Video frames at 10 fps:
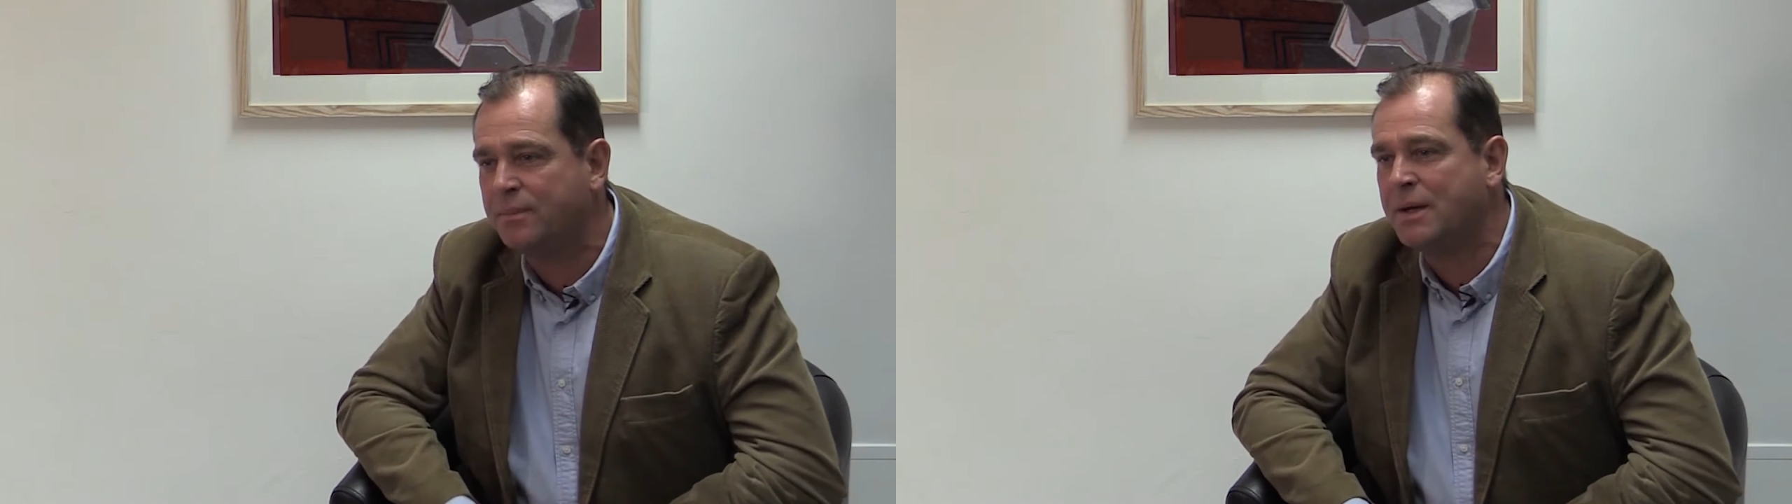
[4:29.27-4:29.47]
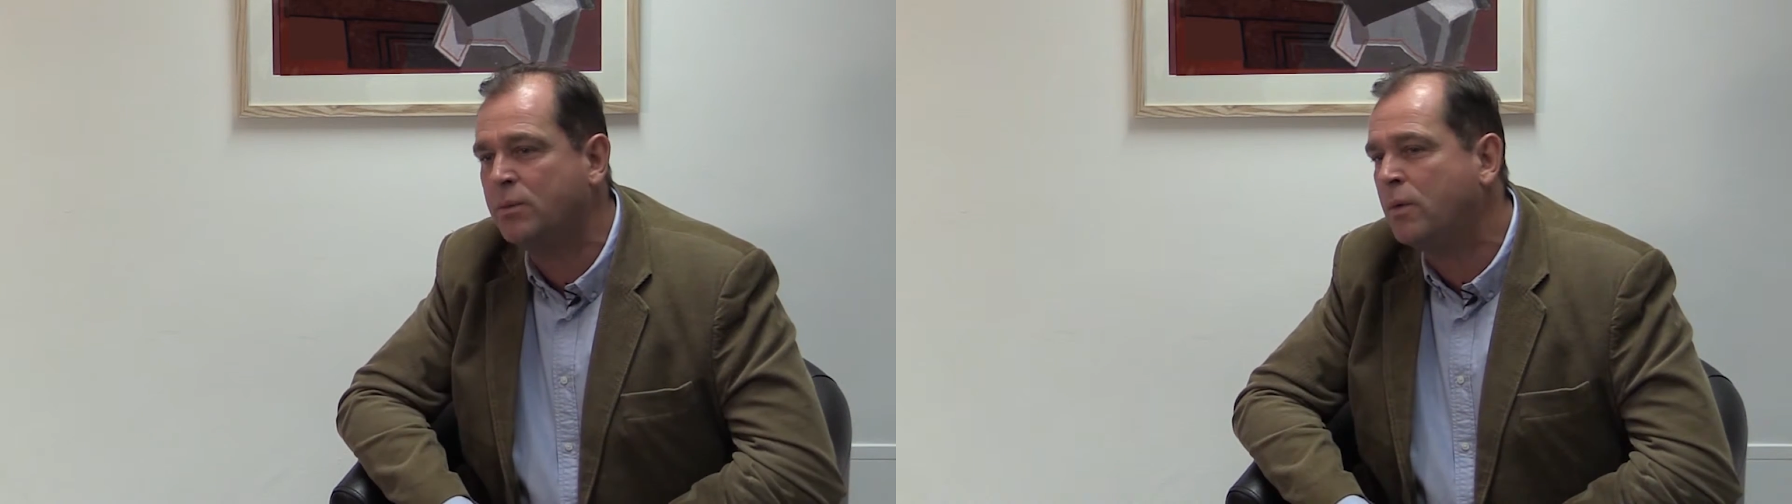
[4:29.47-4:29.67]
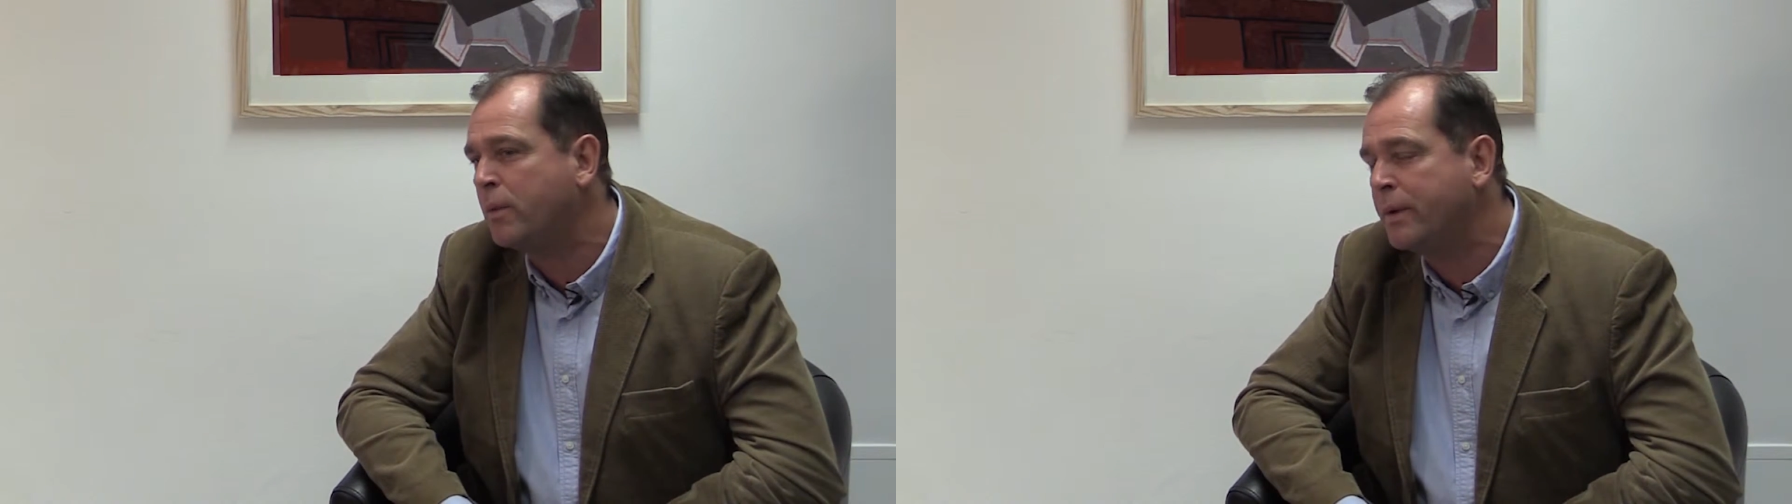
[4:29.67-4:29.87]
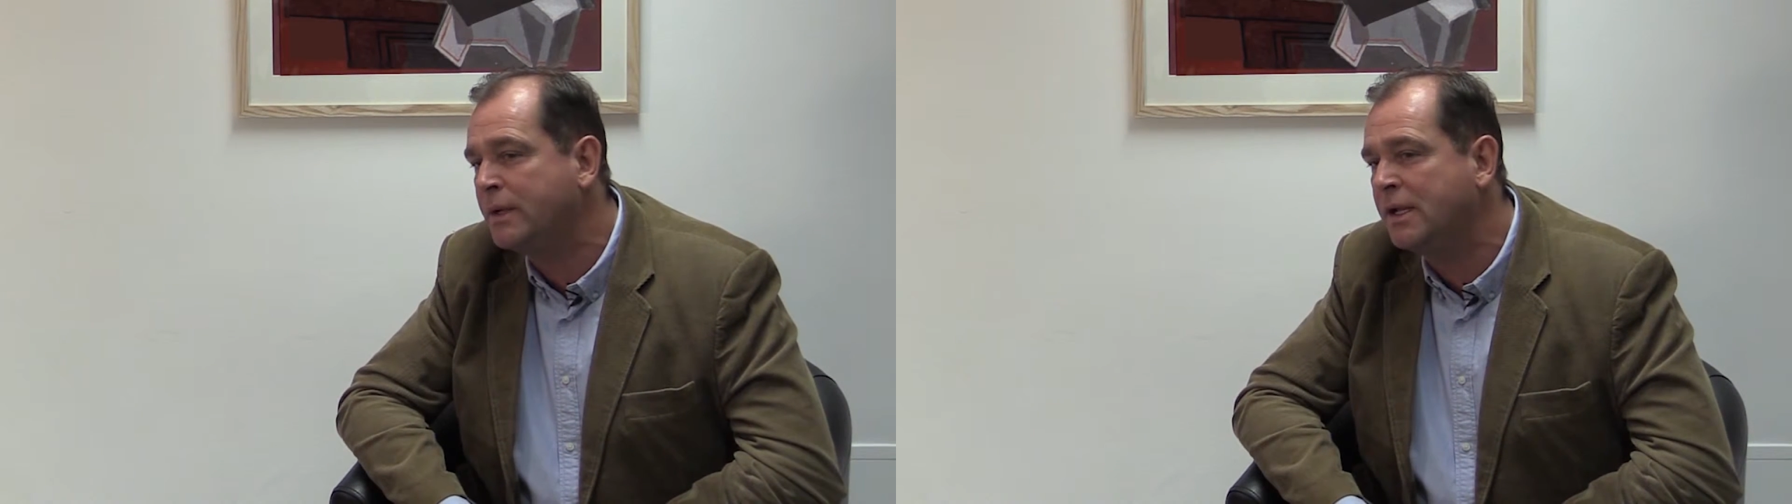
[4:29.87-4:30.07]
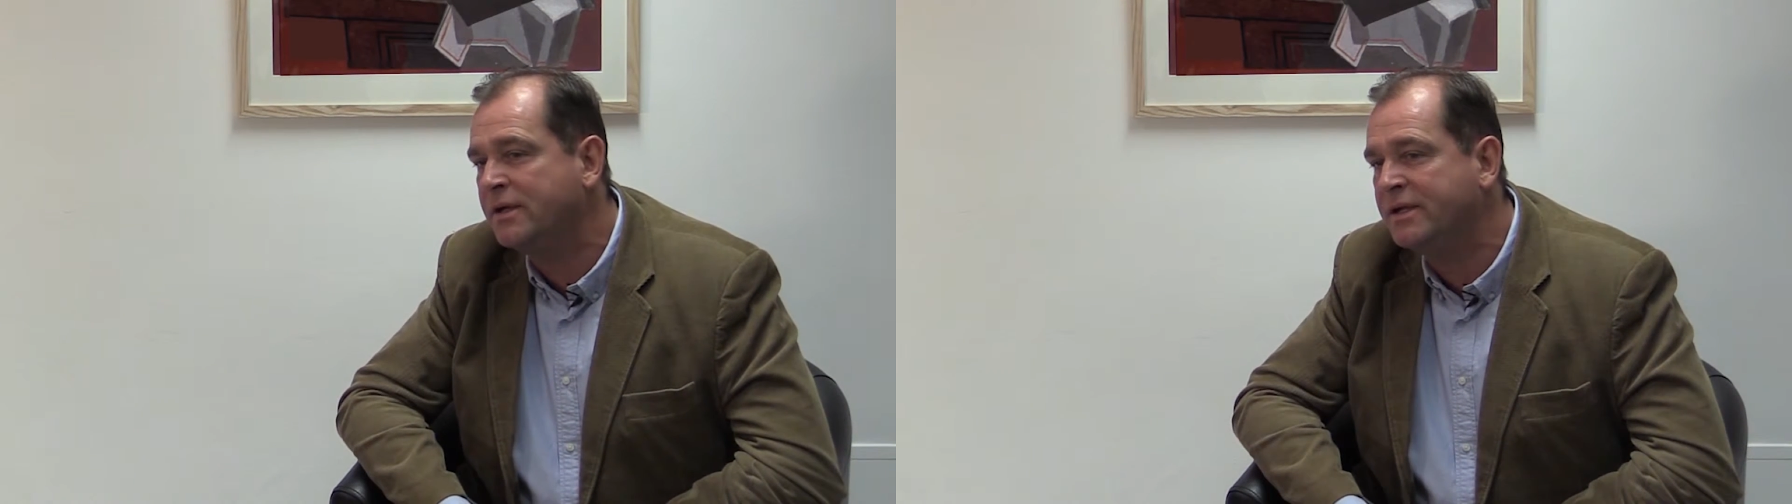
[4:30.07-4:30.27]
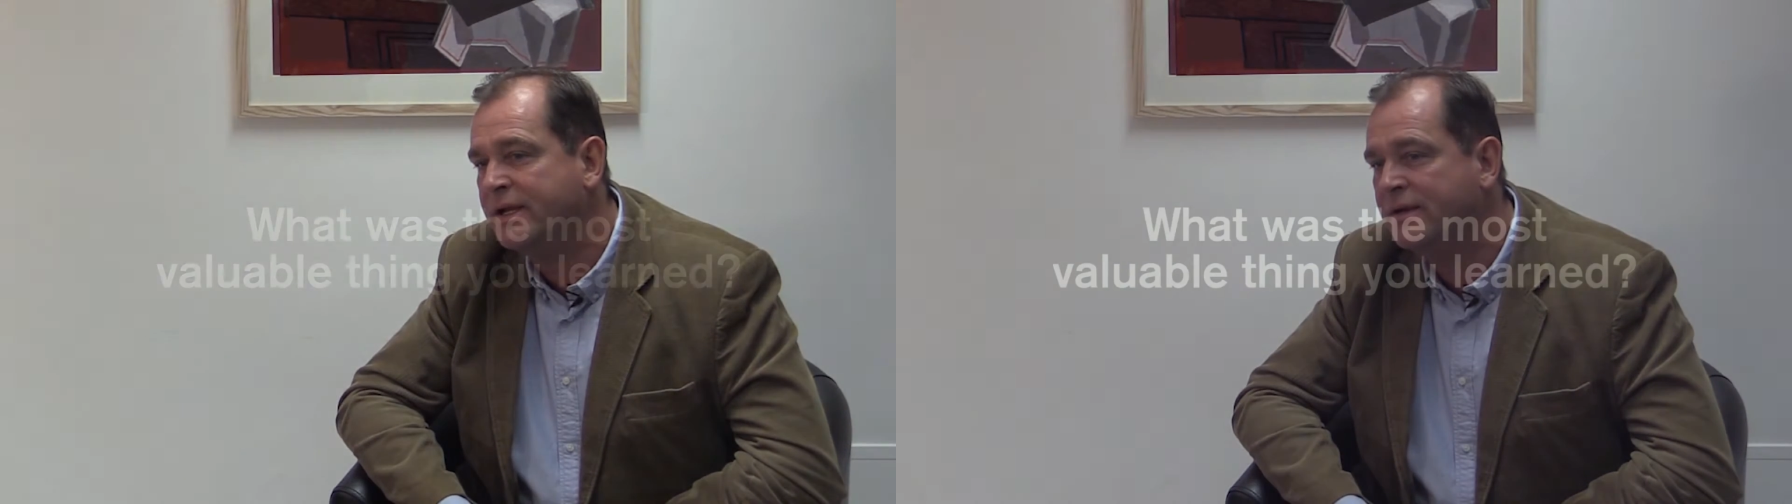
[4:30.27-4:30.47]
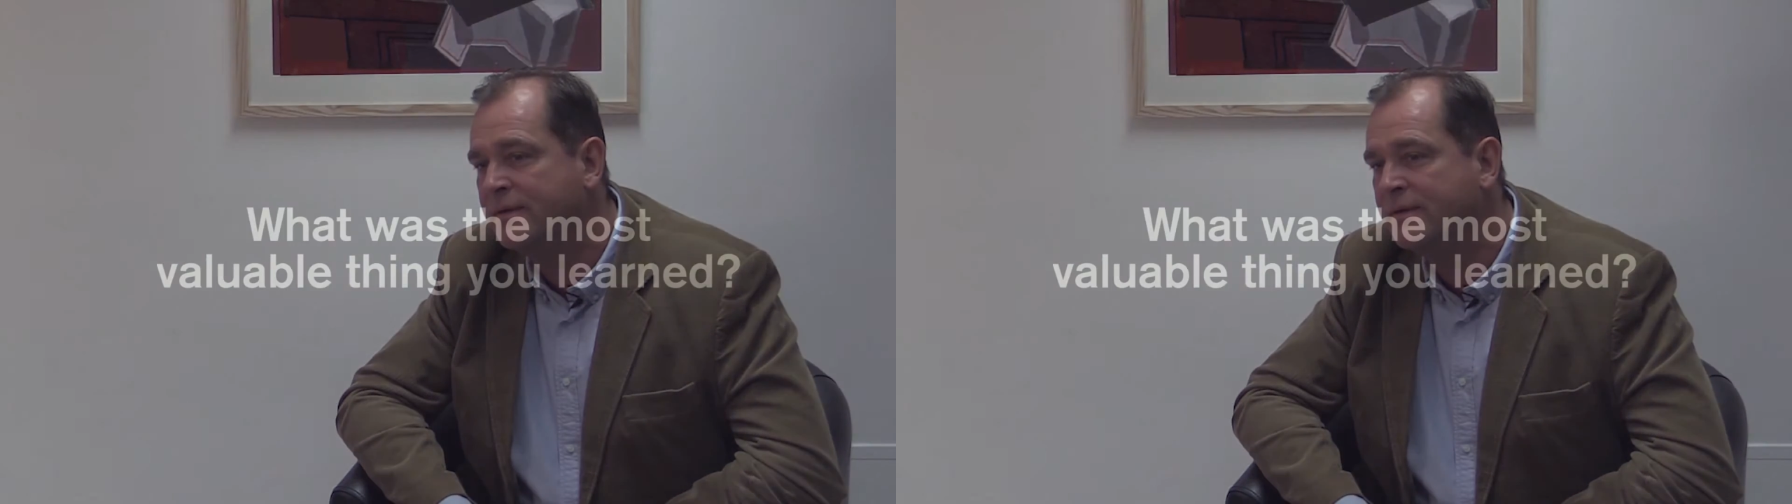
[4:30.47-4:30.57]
about what we were learning.